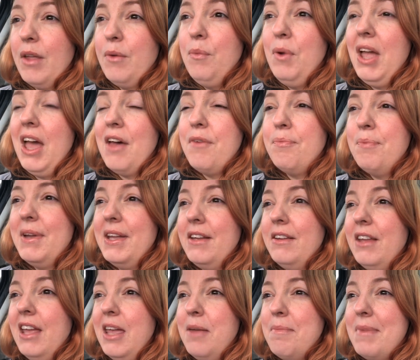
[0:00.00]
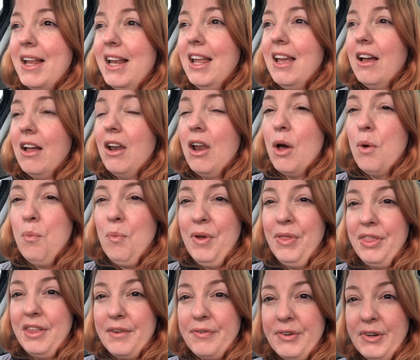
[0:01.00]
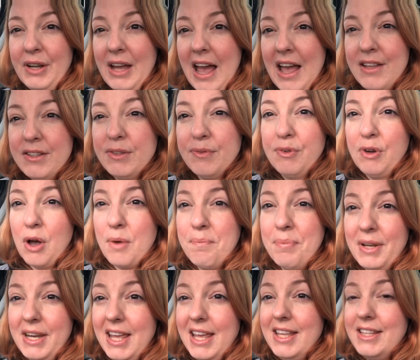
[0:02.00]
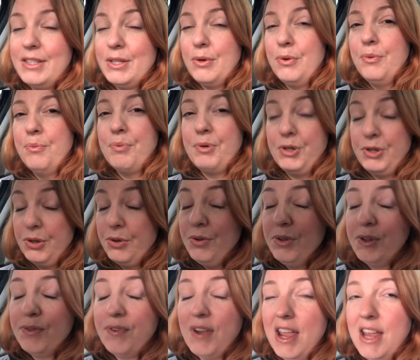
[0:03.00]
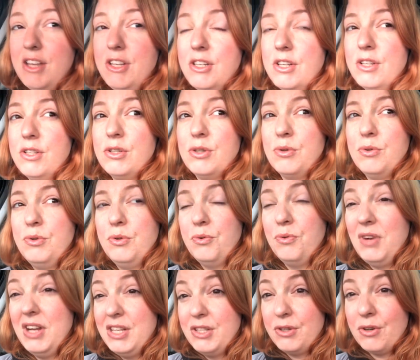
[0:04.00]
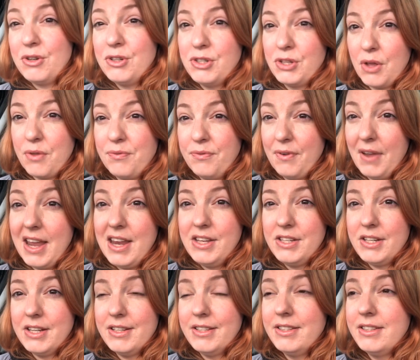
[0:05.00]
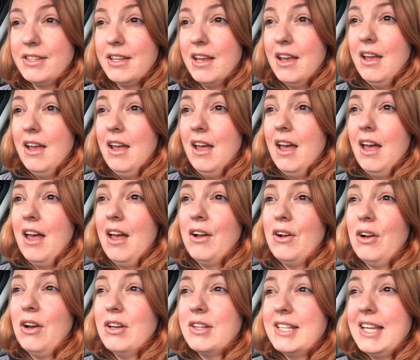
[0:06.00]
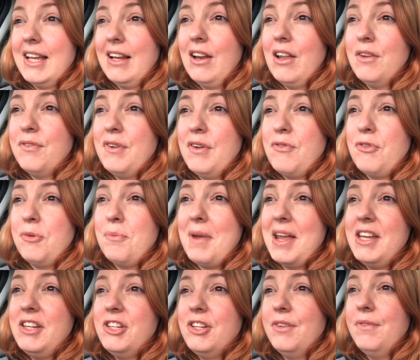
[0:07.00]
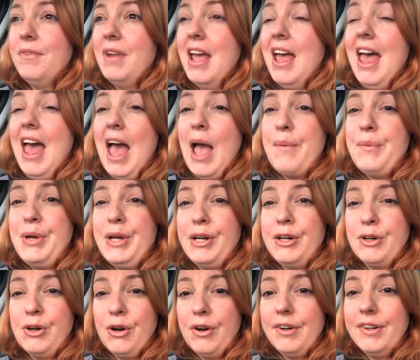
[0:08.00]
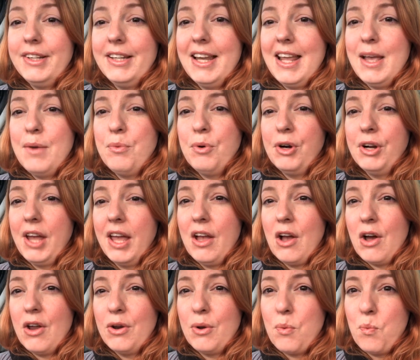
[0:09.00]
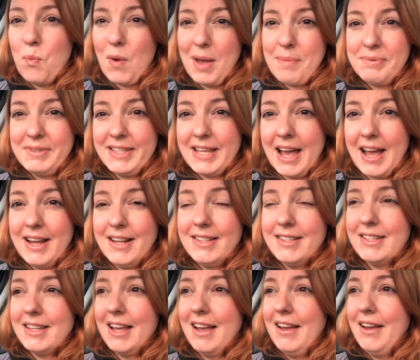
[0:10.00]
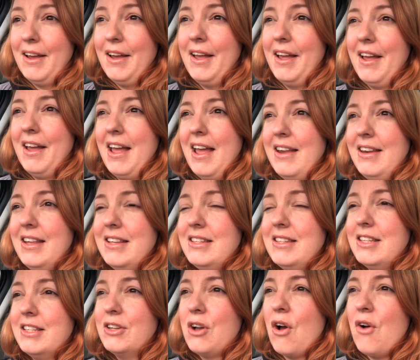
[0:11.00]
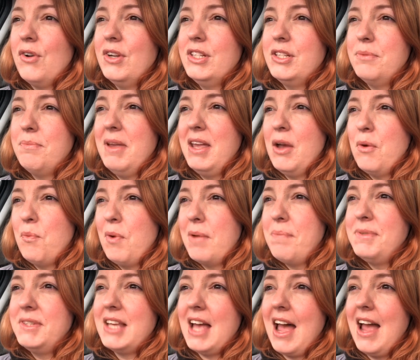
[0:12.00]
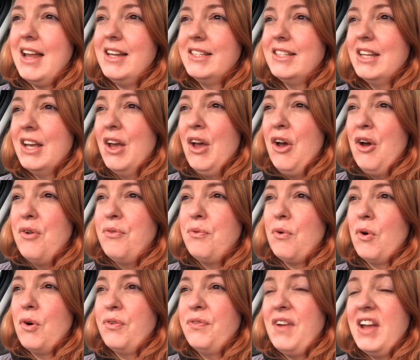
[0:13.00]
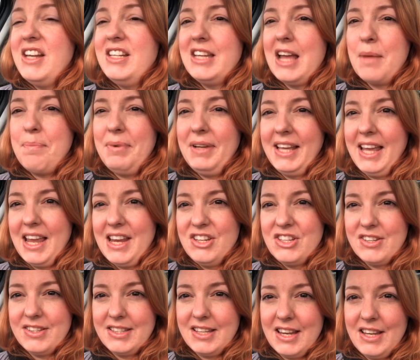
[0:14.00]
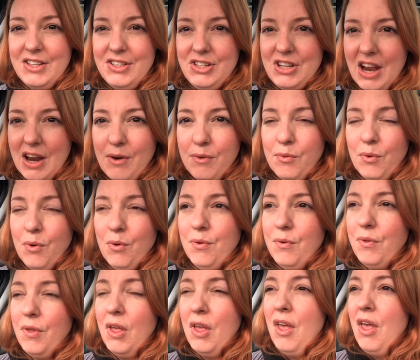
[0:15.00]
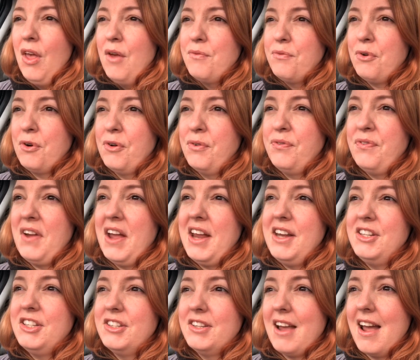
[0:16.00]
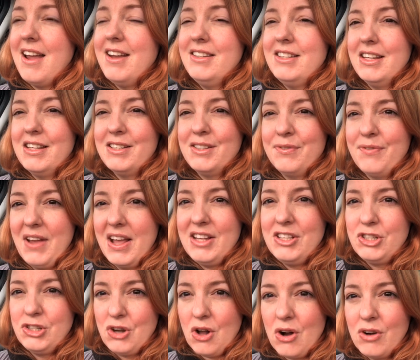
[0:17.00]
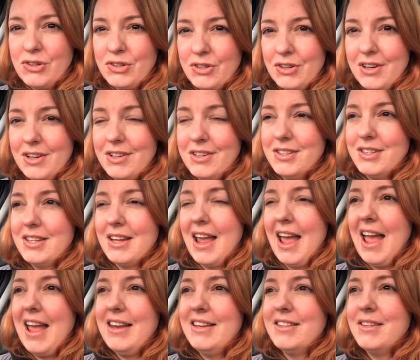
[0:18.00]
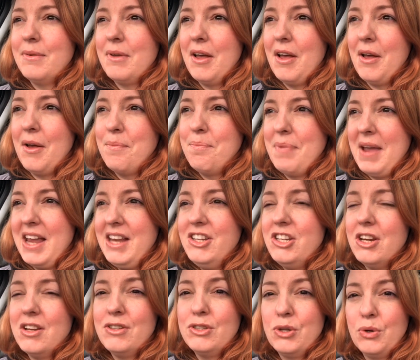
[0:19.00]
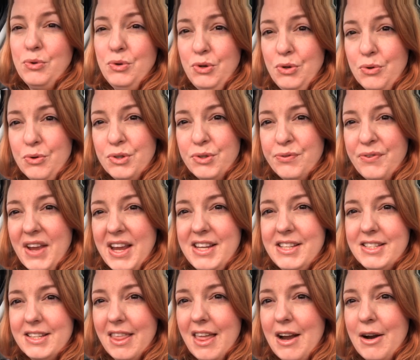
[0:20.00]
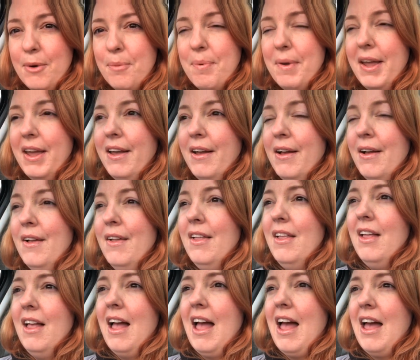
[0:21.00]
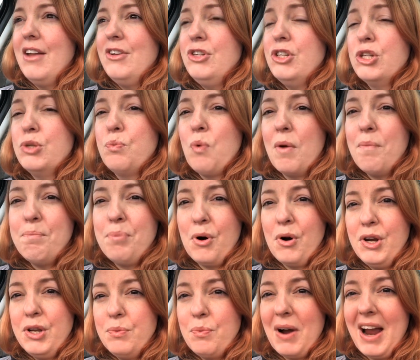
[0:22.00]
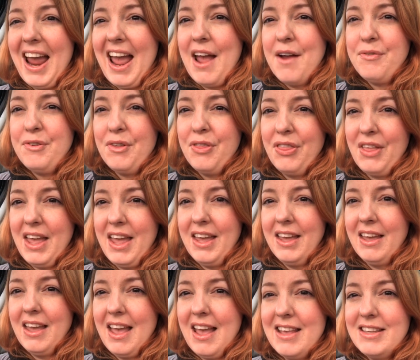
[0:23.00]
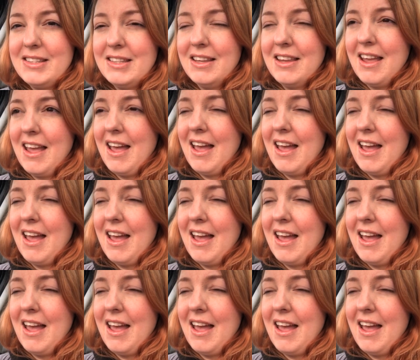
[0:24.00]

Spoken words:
we have been emailing a lot with different kinds of companies who produce phages, who do research on phages, collecting a lot of information. And we are currently working on a website. And this is going to be a website for phage applications in general, for phage scientists, phage doctors, and patients who use phage therapy. Just one point where everything is